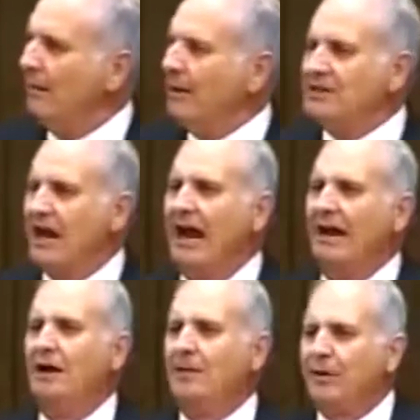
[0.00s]
There is
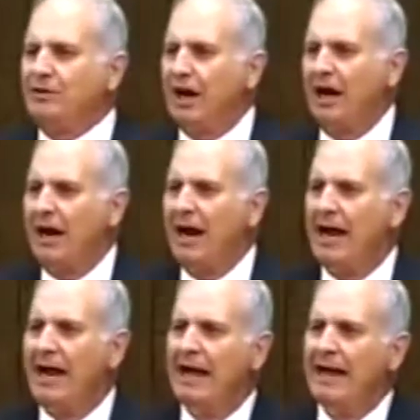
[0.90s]
hell, preacher.
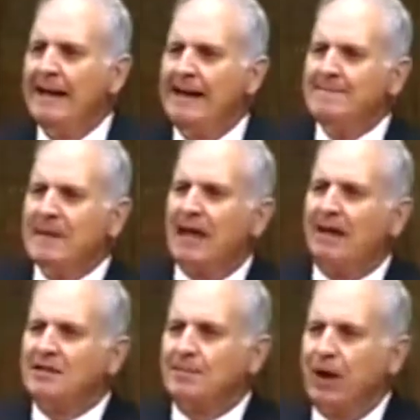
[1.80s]

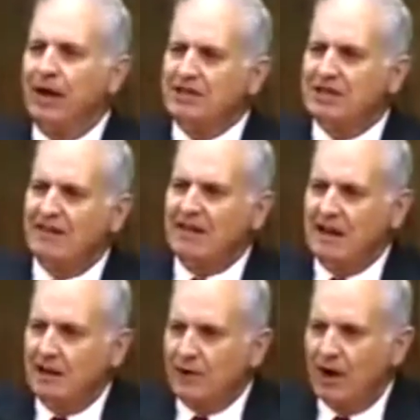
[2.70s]
Hell is a place at the
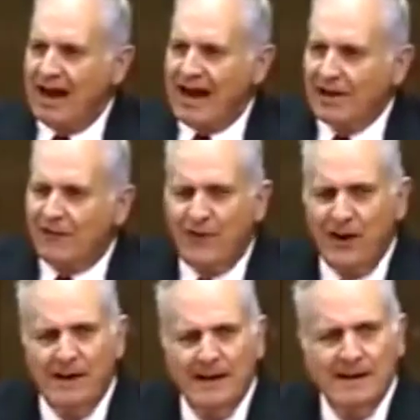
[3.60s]
end of your
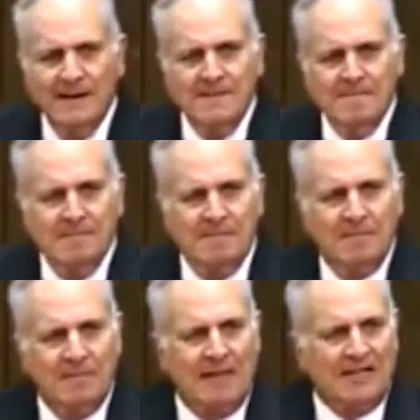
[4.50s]
life.
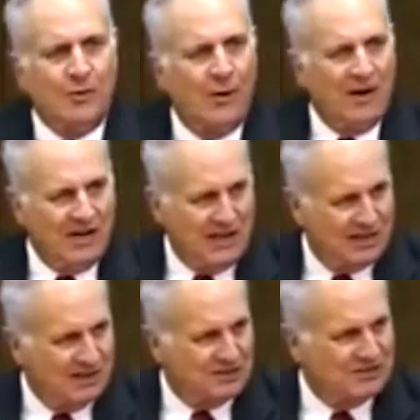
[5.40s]
That's where it
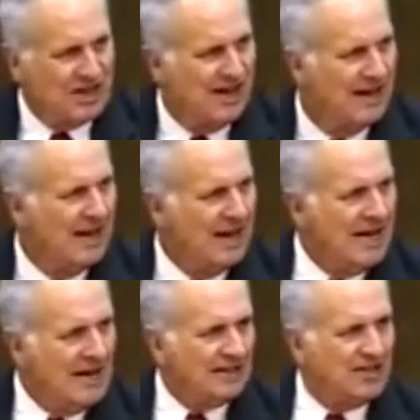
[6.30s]
is.
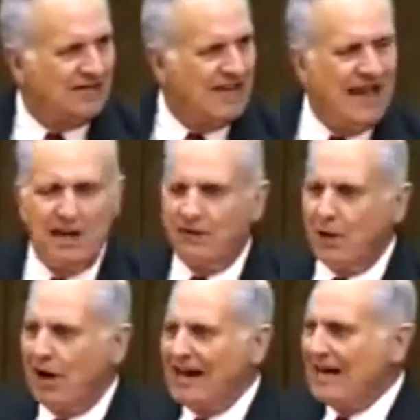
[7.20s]
That's at the end of
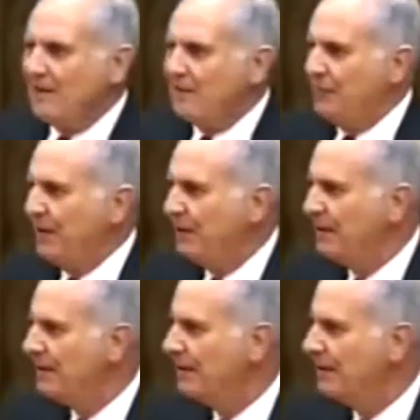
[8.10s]
your life.